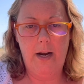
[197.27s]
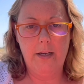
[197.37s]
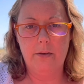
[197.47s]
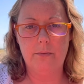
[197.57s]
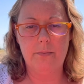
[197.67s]
How do
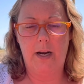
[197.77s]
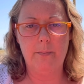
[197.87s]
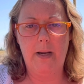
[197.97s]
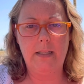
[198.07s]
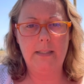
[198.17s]
you how do you
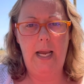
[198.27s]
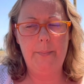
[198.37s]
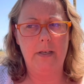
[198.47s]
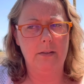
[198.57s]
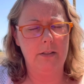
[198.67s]
make this
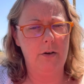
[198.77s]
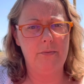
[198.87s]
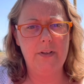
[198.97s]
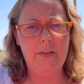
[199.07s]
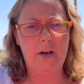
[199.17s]
happen? You don't
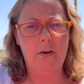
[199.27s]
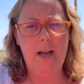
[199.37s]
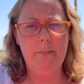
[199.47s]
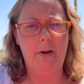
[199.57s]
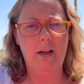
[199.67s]
feel that
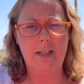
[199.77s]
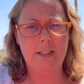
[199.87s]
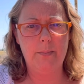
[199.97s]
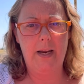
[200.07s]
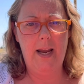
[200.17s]
great, but
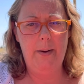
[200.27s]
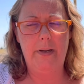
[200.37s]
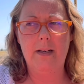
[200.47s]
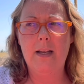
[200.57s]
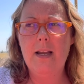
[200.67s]
let's make it
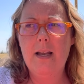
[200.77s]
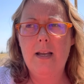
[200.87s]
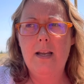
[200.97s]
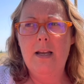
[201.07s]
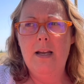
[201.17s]
happen.
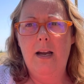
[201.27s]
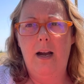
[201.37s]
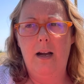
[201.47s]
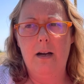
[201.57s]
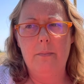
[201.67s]

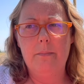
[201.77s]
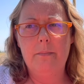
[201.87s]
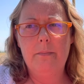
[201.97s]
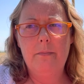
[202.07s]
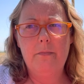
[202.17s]
Um,
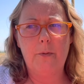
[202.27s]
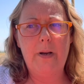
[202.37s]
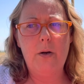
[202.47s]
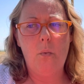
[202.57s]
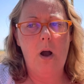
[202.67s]
for
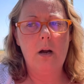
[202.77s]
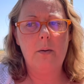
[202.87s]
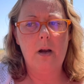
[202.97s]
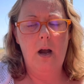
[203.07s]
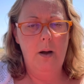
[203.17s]
me to walk
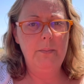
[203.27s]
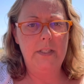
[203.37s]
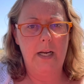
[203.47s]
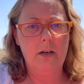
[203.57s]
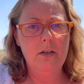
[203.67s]

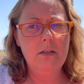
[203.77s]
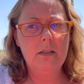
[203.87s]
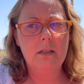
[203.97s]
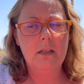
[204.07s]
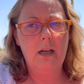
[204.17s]

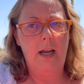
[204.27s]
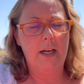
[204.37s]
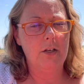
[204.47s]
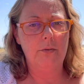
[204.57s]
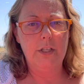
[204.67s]
upstairs, I
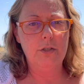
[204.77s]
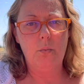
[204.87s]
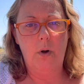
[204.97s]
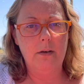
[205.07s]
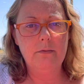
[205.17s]
could only do
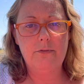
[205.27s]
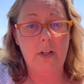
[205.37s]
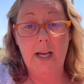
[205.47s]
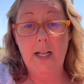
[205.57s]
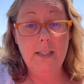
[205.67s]
one
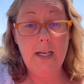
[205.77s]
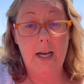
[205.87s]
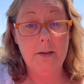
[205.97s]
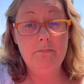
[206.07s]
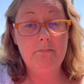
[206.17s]
flight at a
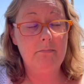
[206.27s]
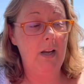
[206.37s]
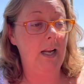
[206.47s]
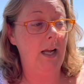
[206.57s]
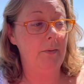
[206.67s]
time,
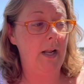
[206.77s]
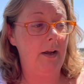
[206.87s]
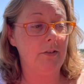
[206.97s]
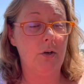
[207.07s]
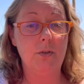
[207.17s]
and I would
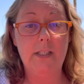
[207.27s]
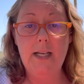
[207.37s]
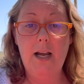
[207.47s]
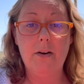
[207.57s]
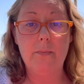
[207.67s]
have to go sit
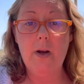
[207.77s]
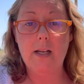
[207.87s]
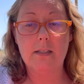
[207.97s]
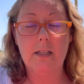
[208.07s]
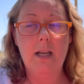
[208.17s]
down and
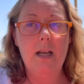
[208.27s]
rest.